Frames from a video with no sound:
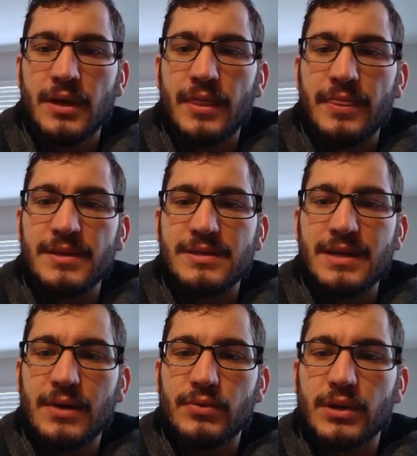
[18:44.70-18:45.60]
This
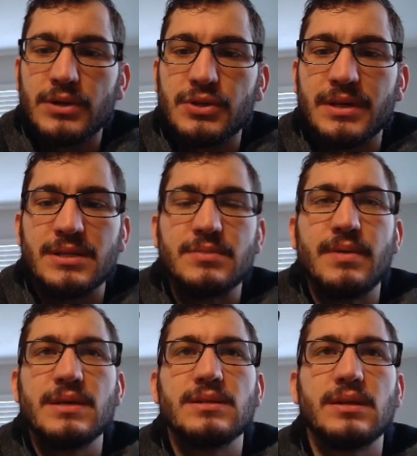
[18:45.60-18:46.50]
network address is
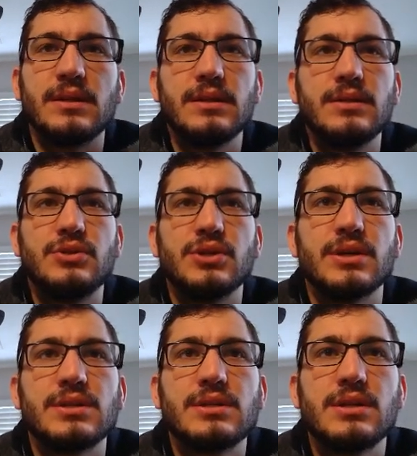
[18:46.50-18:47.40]
basically
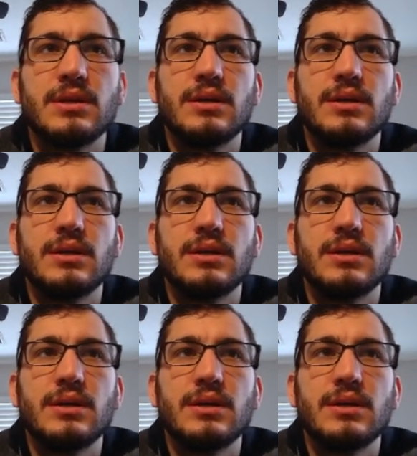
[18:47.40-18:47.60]
just